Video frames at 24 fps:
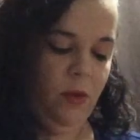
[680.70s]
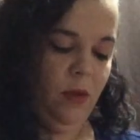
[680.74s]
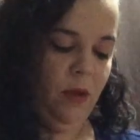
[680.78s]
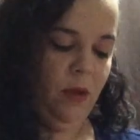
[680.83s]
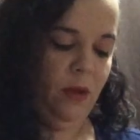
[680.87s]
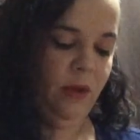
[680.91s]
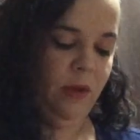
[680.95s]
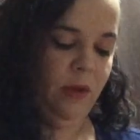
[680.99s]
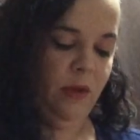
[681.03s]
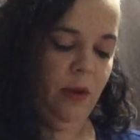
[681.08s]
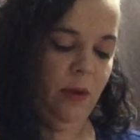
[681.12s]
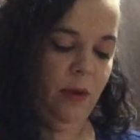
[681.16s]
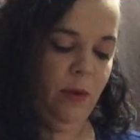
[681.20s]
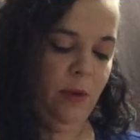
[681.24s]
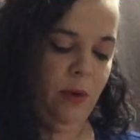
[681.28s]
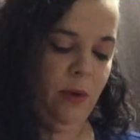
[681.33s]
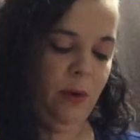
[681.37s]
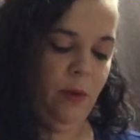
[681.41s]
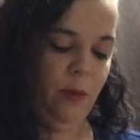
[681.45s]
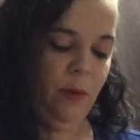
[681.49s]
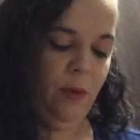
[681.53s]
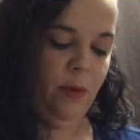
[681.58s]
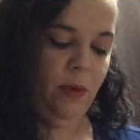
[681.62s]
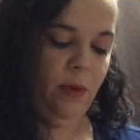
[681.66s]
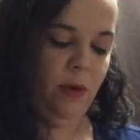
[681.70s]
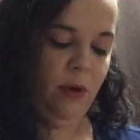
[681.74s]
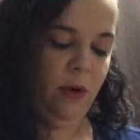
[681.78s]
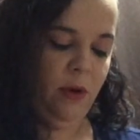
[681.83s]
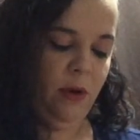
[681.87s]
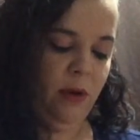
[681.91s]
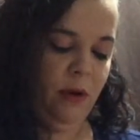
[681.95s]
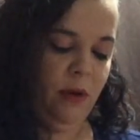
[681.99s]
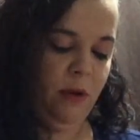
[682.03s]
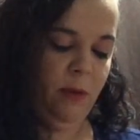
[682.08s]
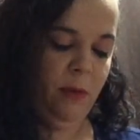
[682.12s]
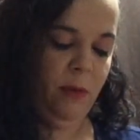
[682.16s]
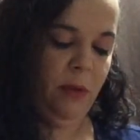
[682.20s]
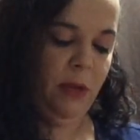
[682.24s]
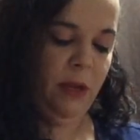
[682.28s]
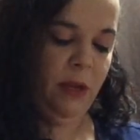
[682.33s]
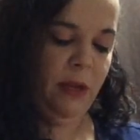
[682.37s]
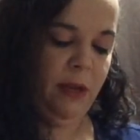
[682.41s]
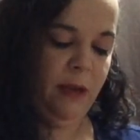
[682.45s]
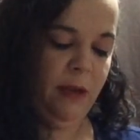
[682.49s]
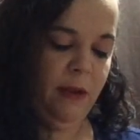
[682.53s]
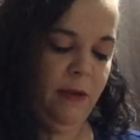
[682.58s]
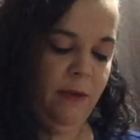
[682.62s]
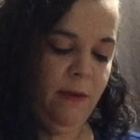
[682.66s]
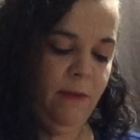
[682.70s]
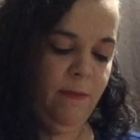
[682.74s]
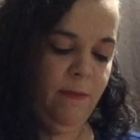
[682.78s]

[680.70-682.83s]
That's not where I wanted it to be at.